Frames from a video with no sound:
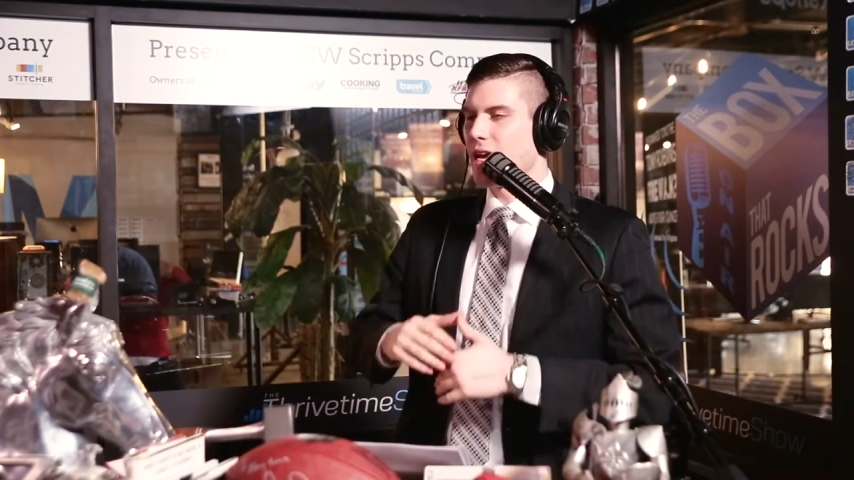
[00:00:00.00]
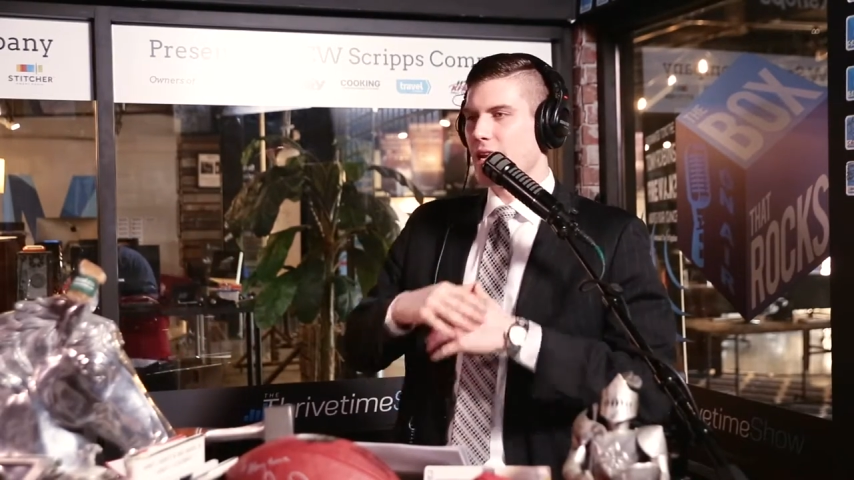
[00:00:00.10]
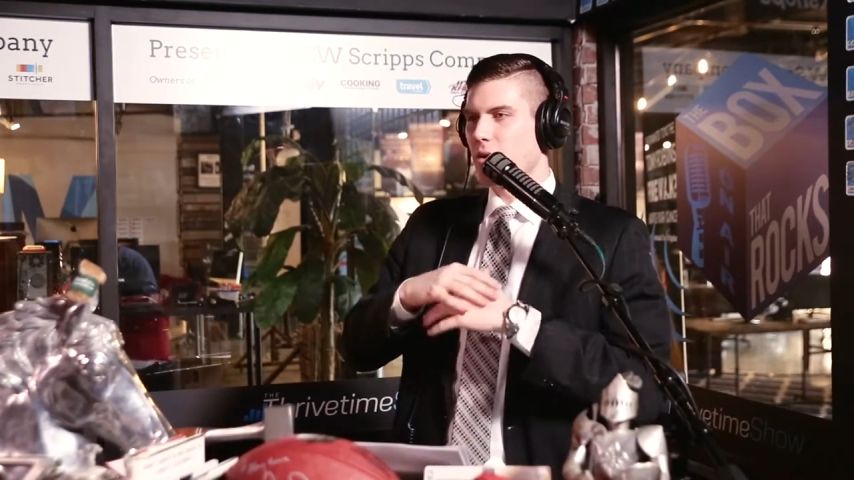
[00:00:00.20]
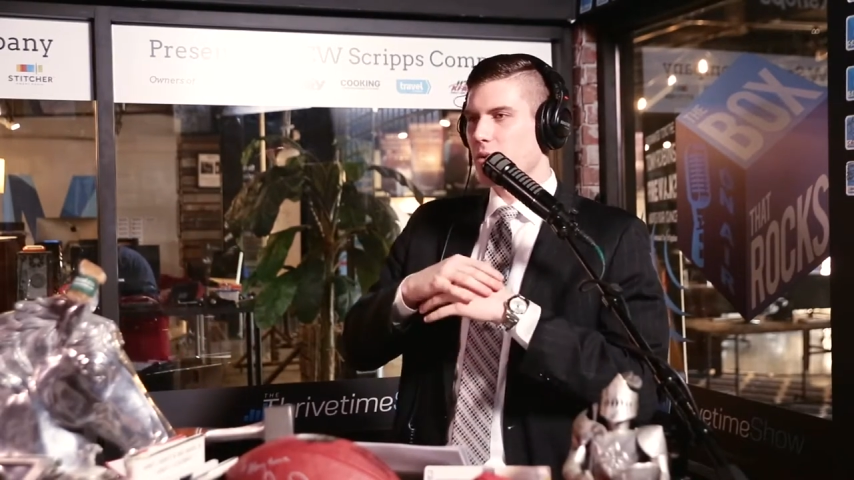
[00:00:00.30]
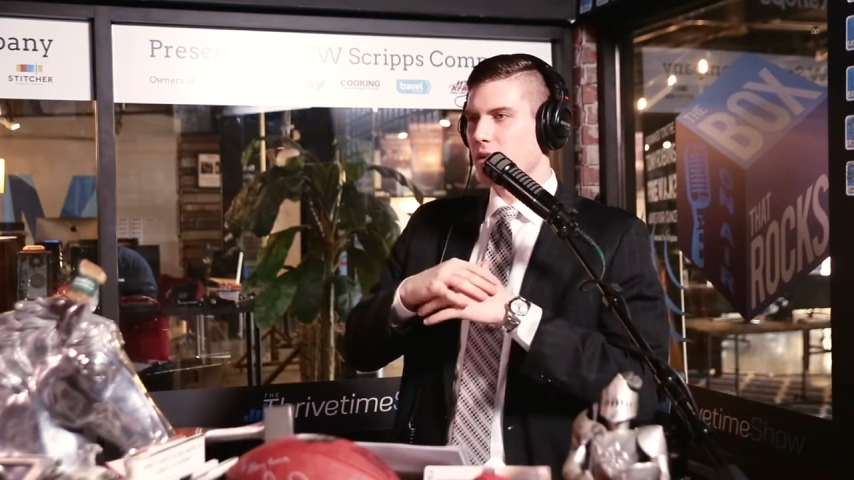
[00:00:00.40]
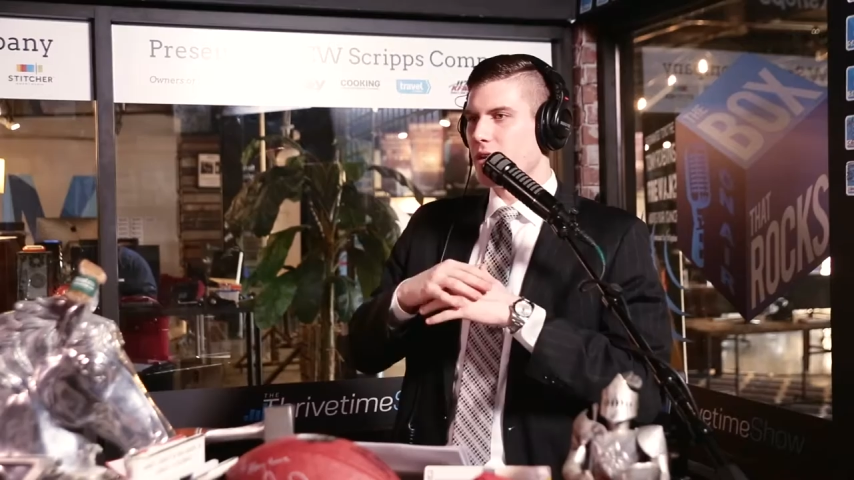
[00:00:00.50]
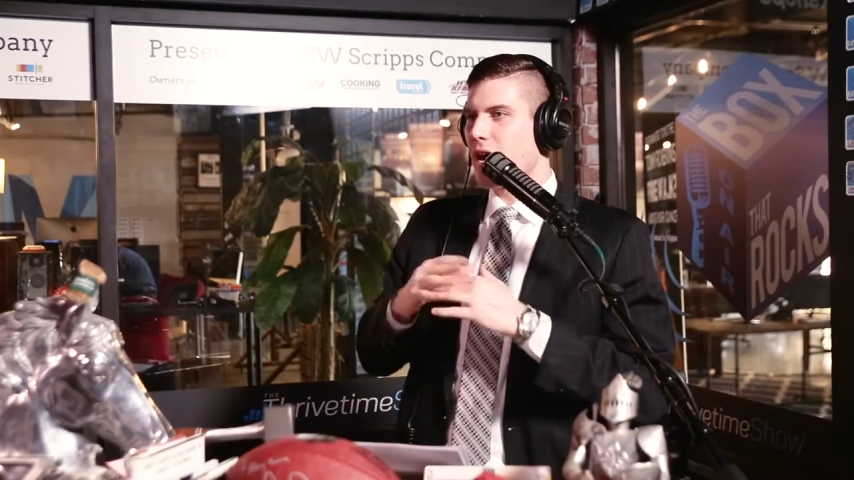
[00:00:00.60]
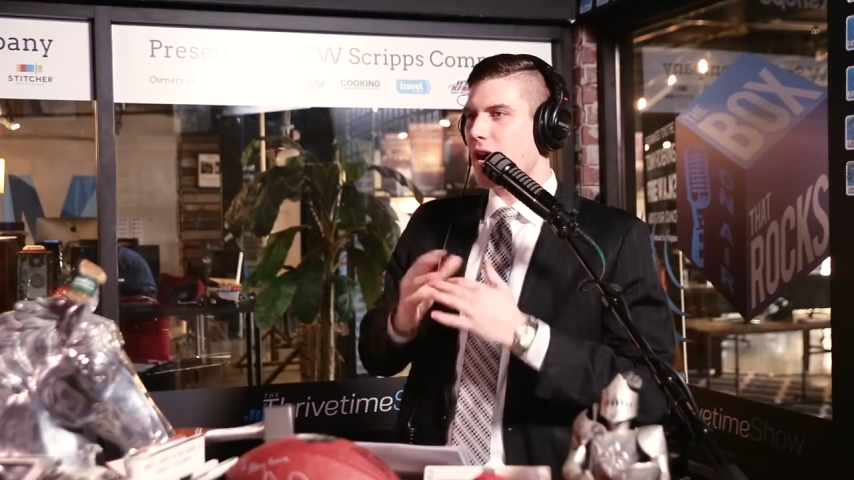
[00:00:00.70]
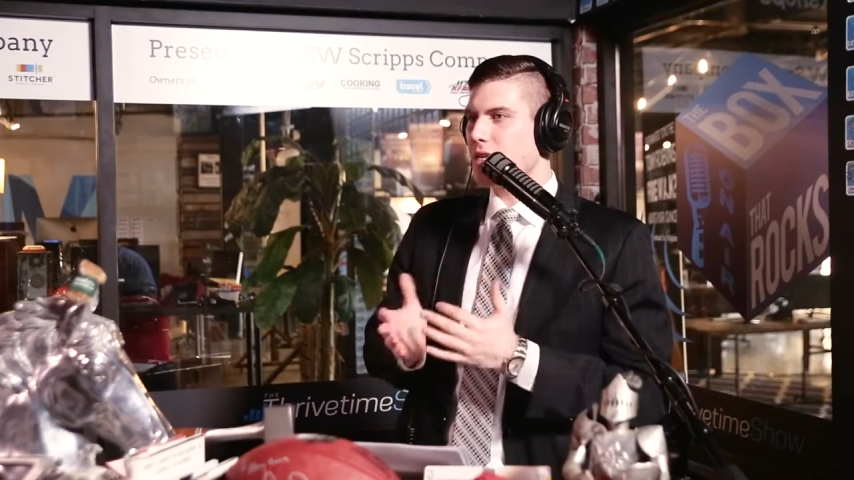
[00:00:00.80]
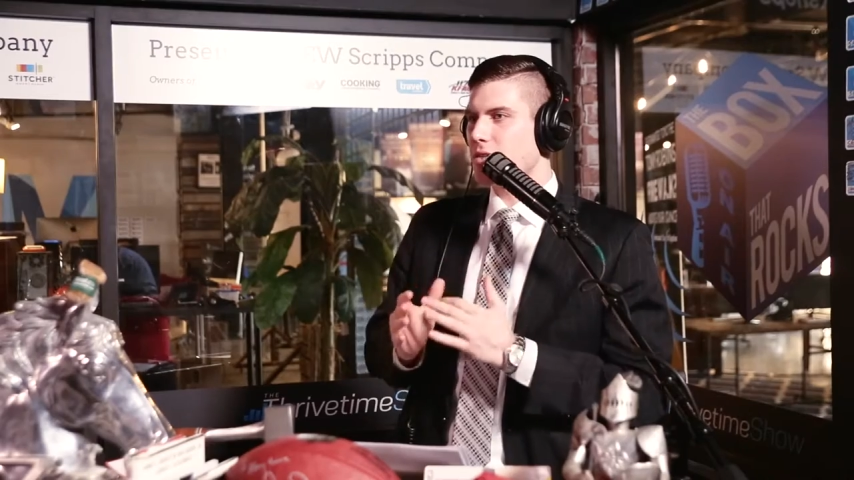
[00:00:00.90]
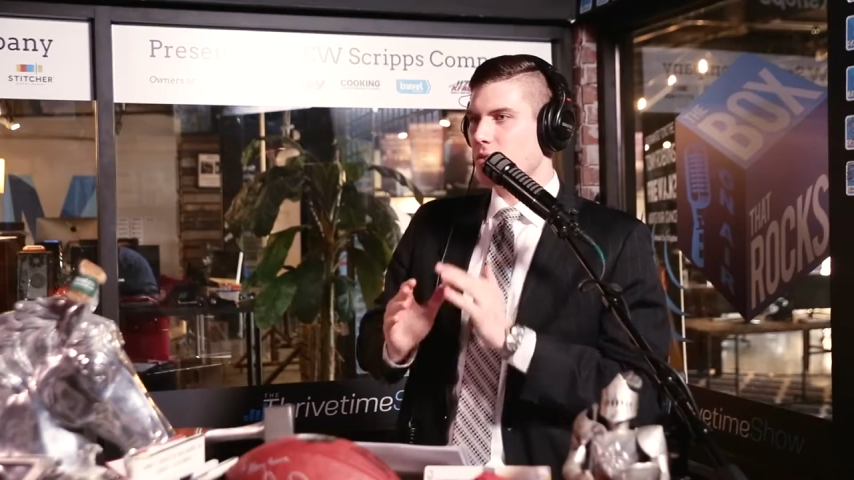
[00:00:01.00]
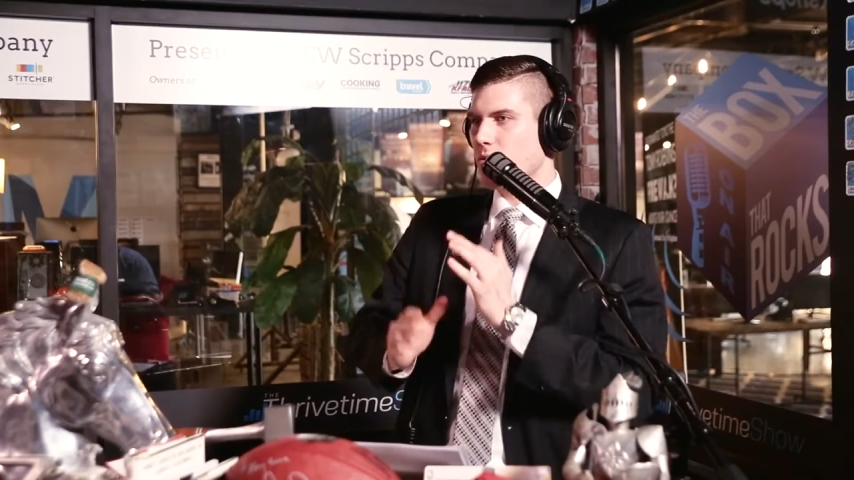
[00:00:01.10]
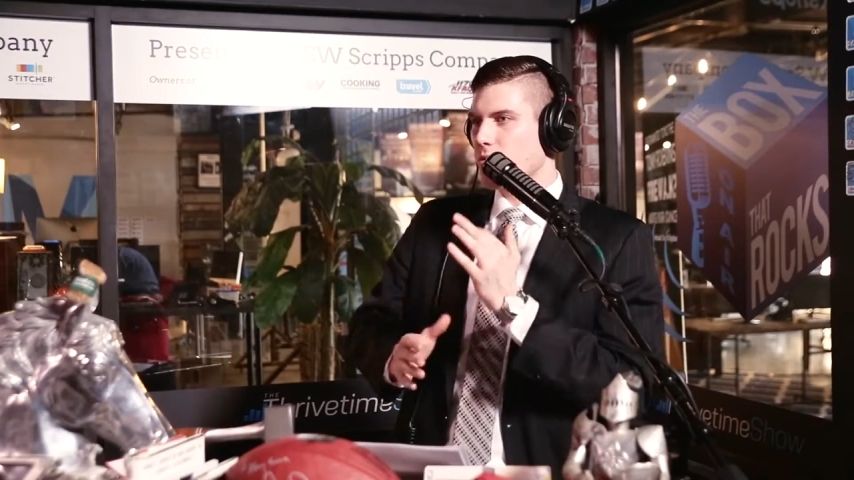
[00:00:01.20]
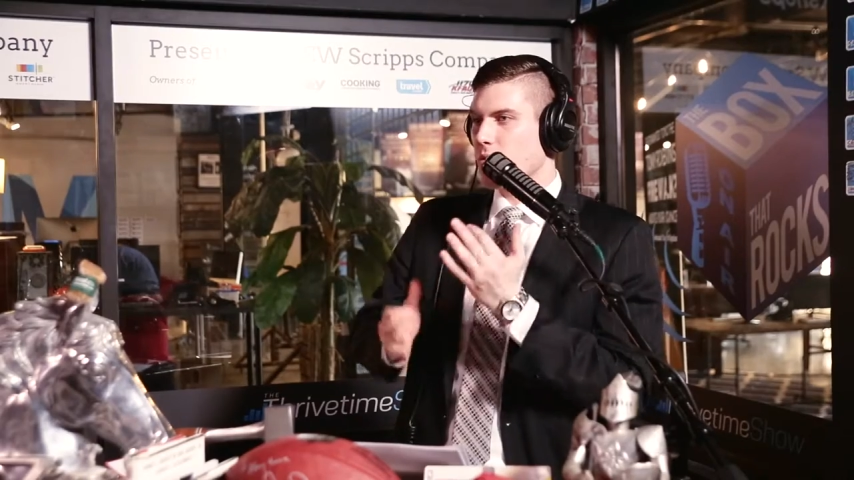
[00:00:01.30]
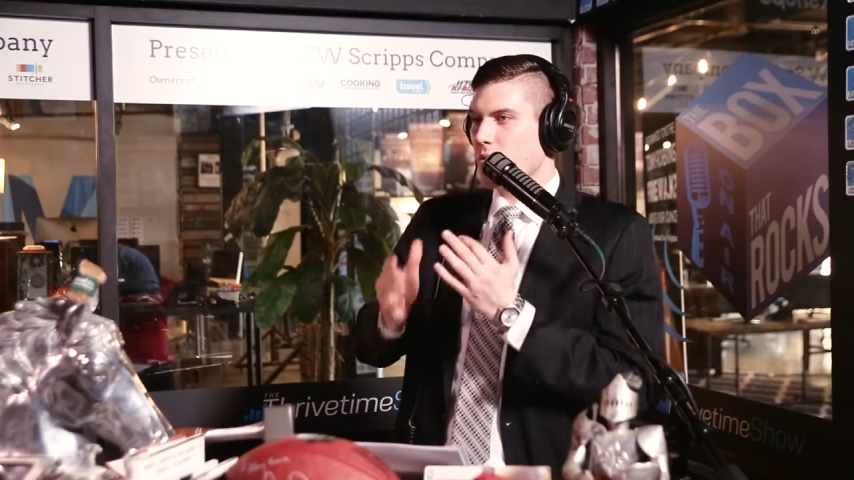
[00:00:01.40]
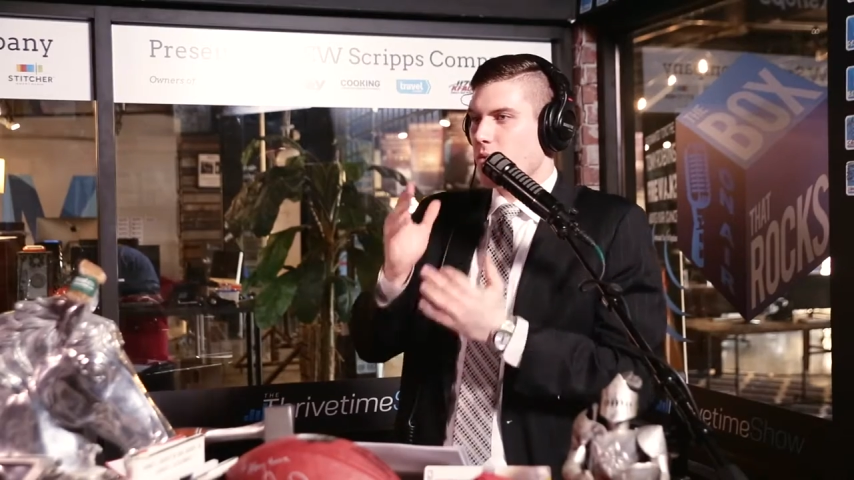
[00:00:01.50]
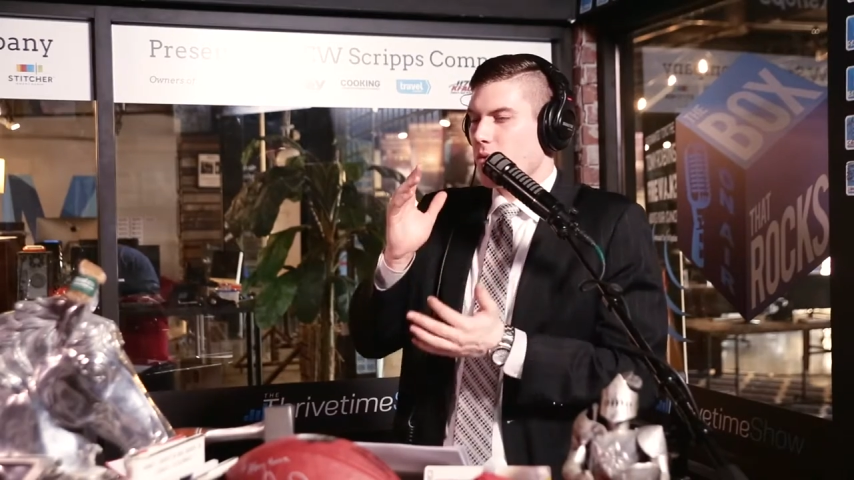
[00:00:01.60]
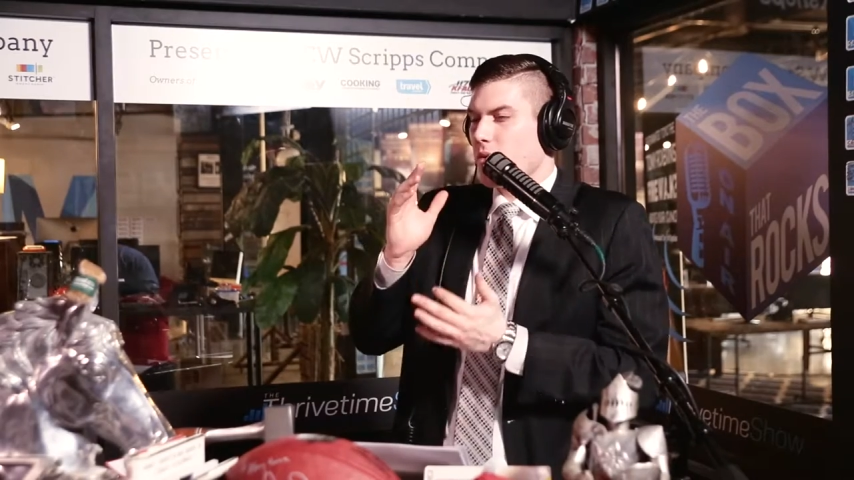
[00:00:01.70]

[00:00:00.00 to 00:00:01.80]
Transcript: and it would not, there,